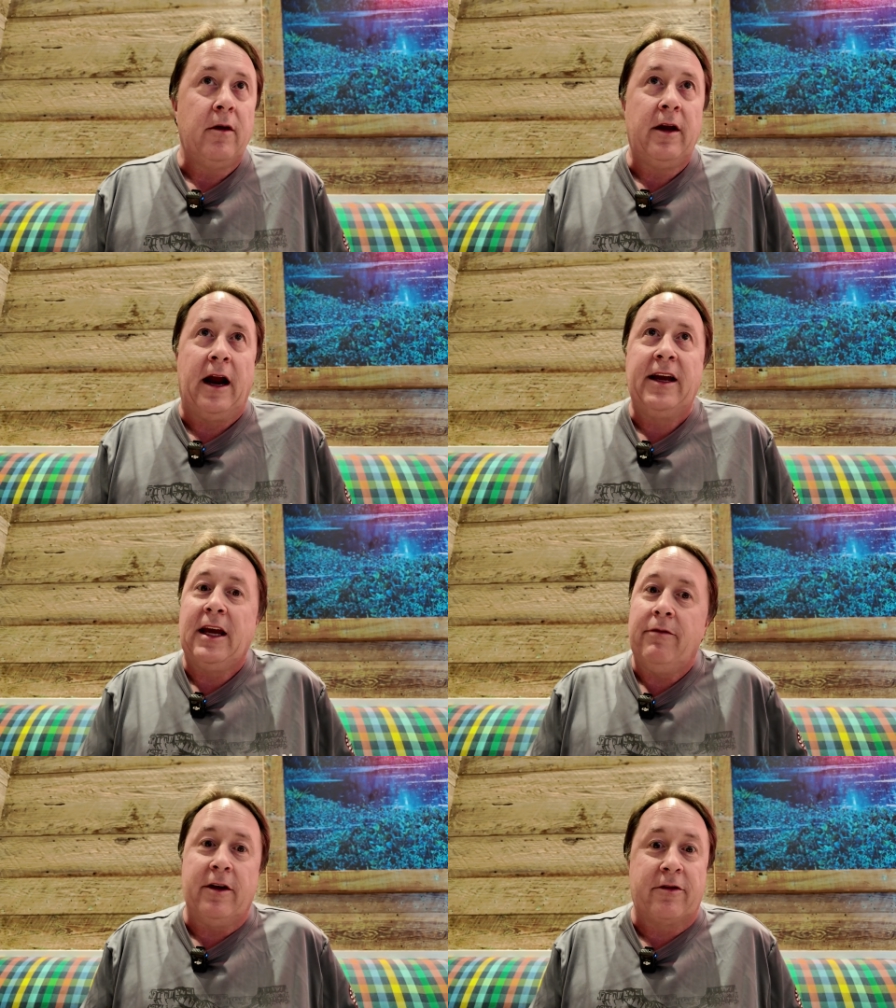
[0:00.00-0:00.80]
And I
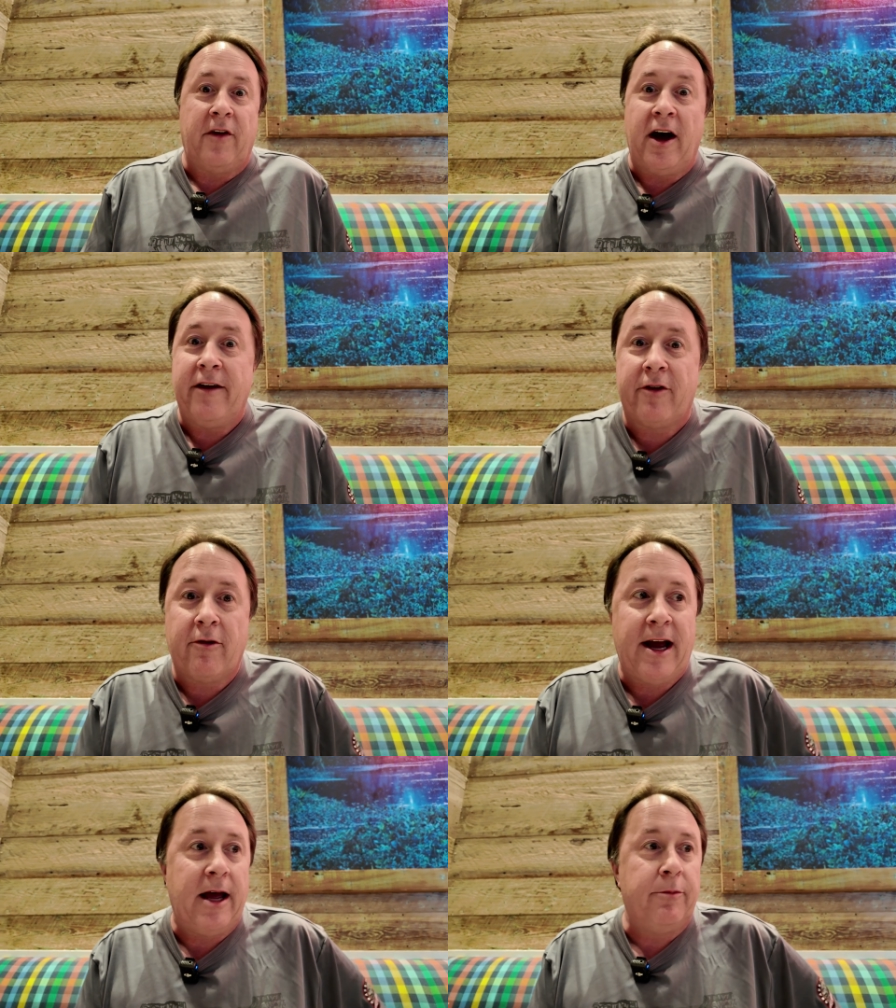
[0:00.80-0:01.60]
give this five
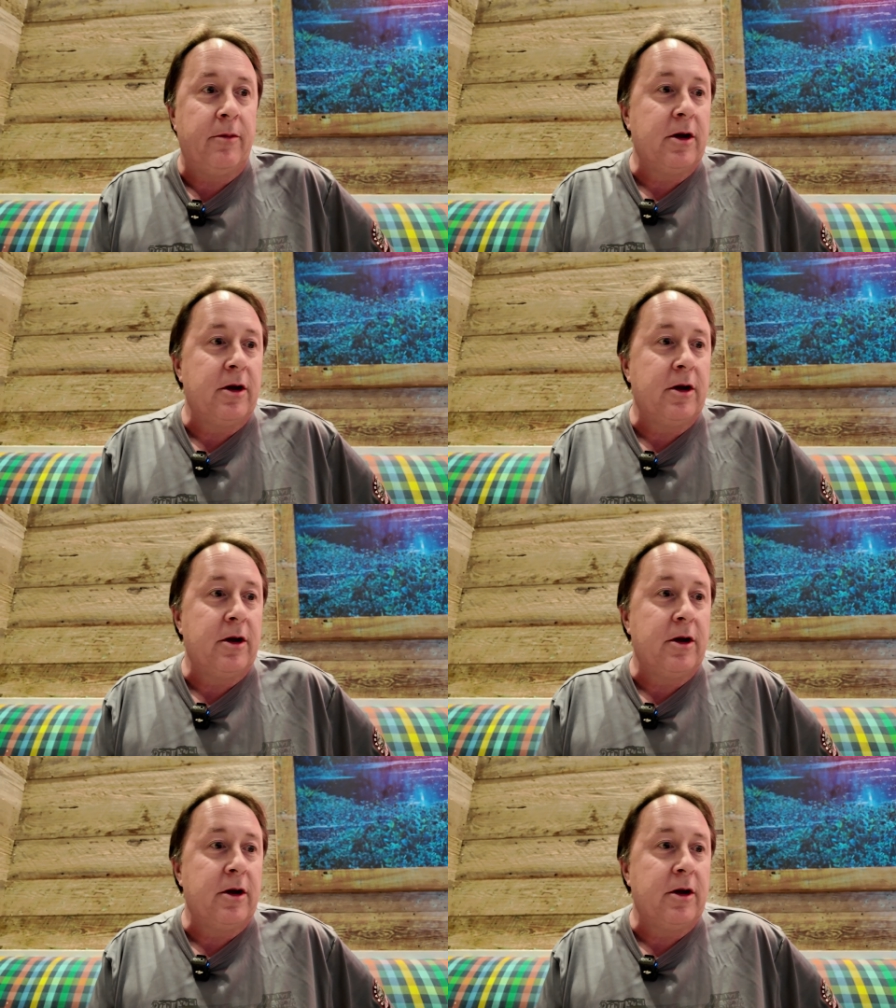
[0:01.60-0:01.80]
crabs.